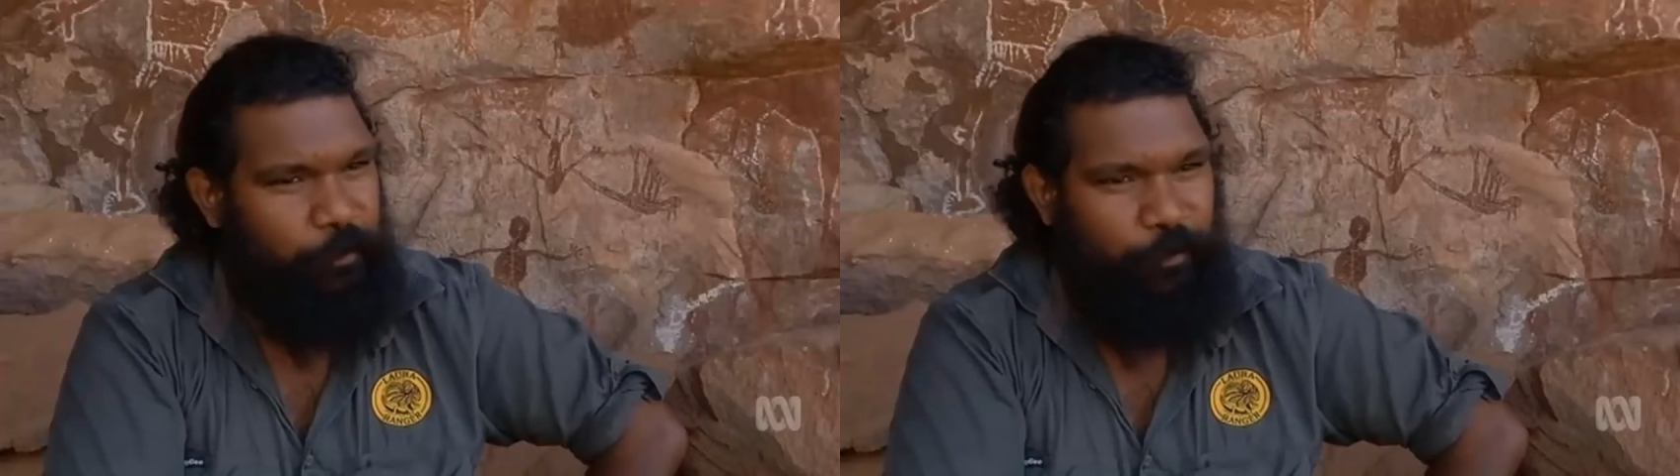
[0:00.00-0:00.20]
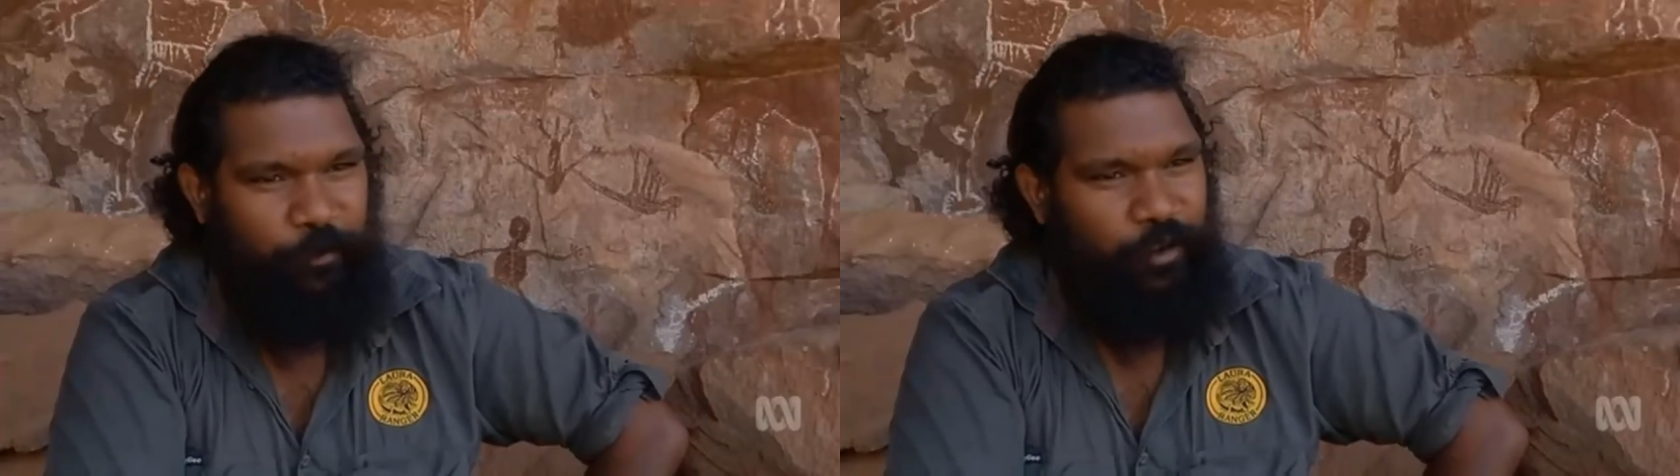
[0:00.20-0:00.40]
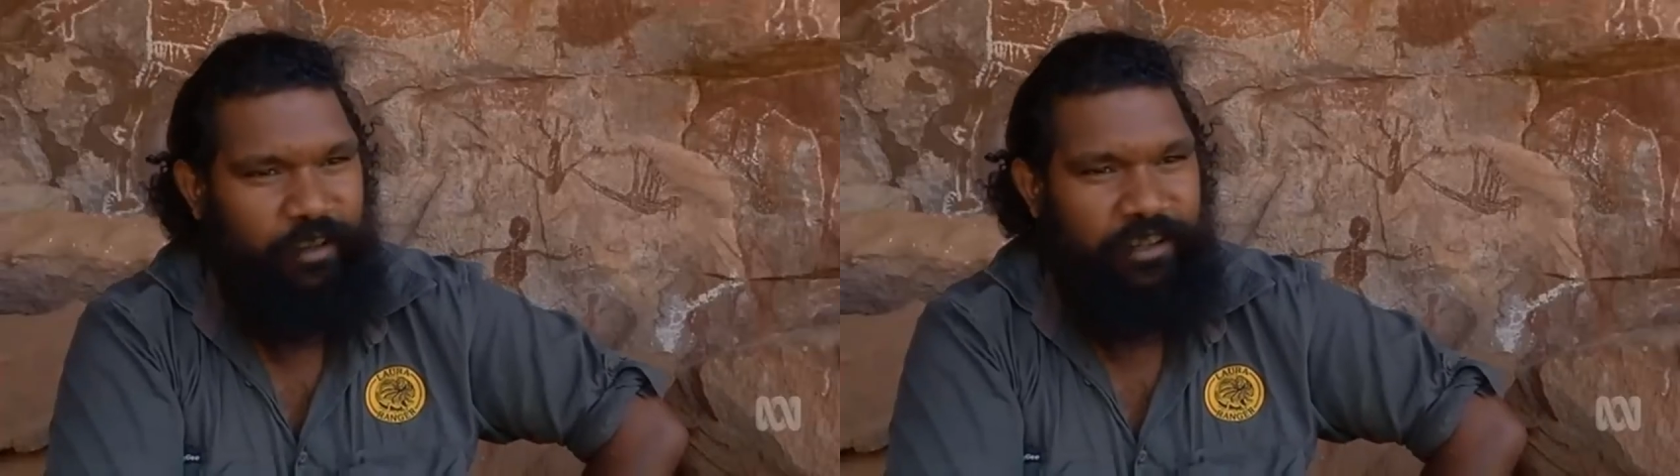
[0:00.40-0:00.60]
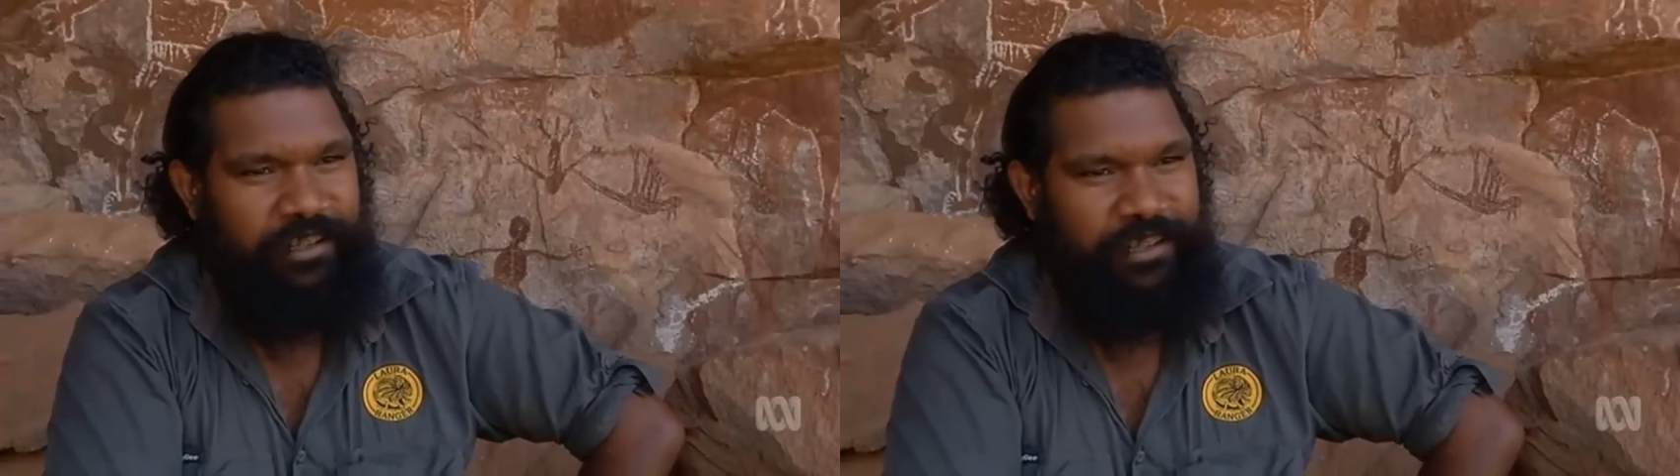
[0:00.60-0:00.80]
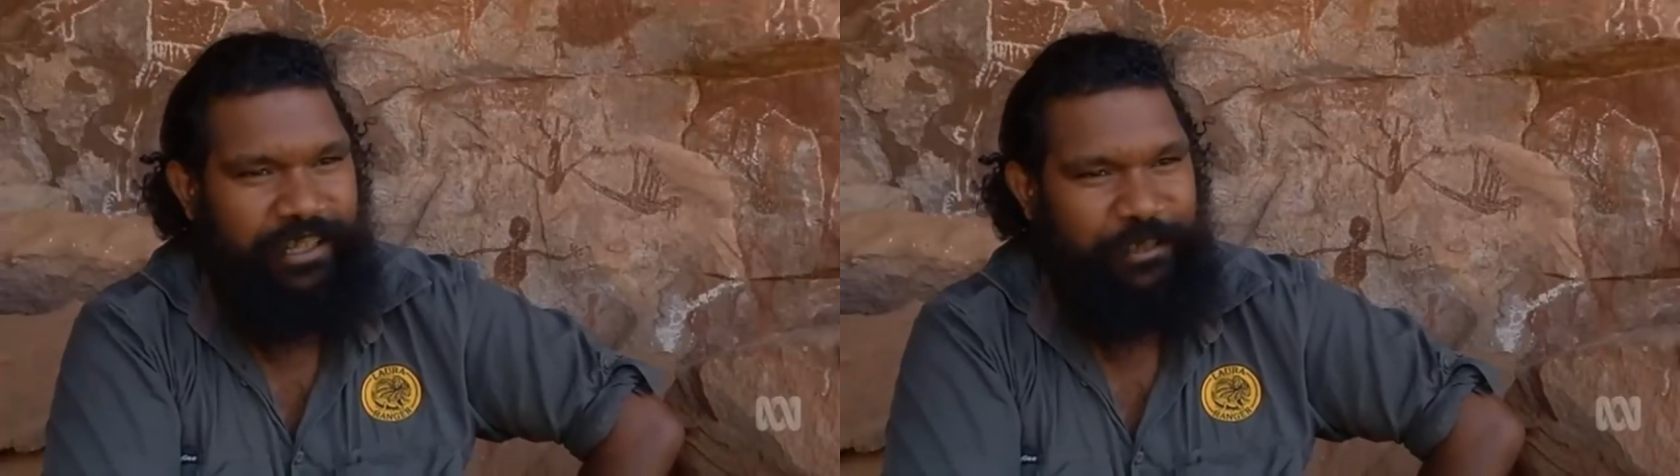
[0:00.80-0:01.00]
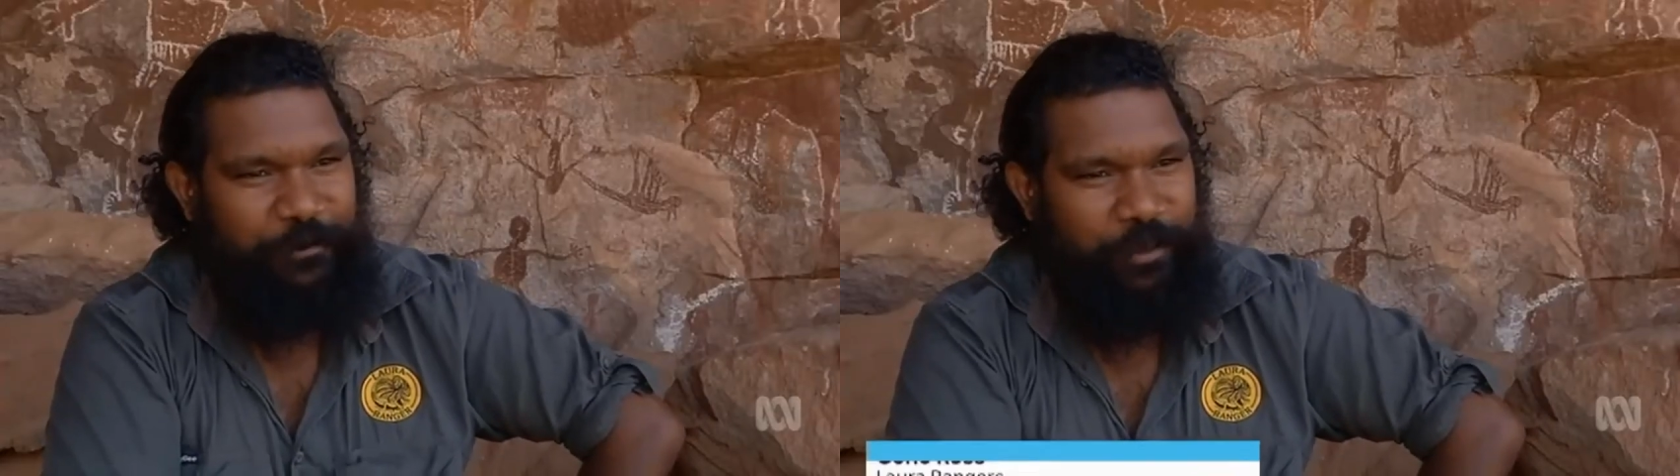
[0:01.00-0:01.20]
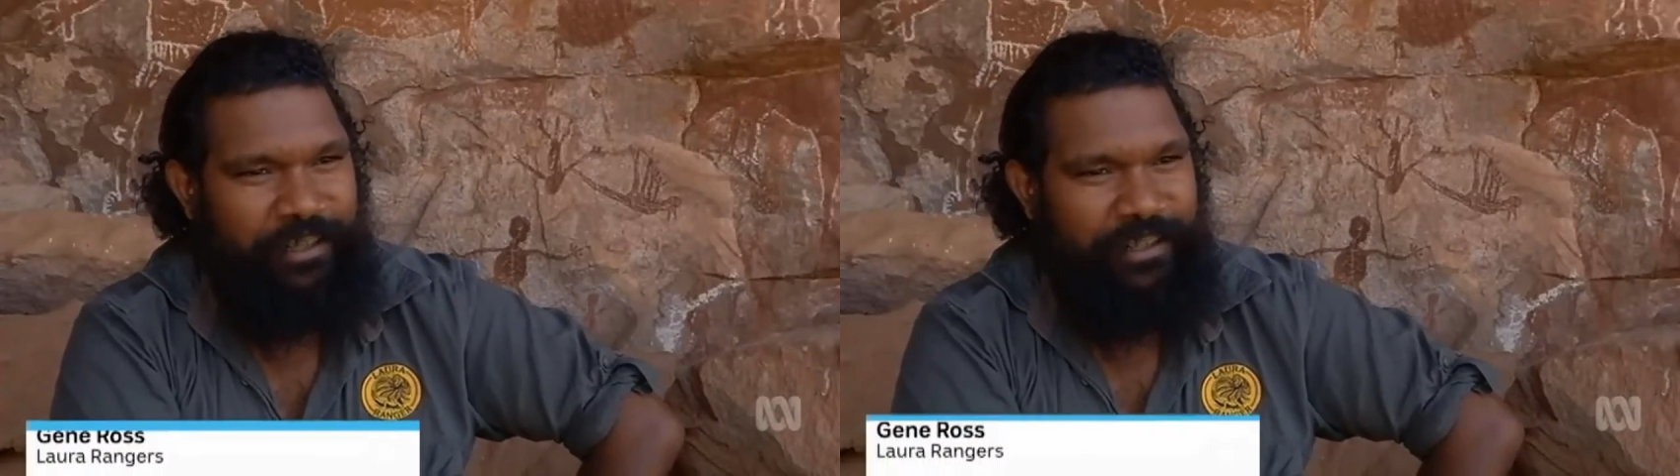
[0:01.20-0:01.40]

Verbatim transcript: I'm not going to tell you what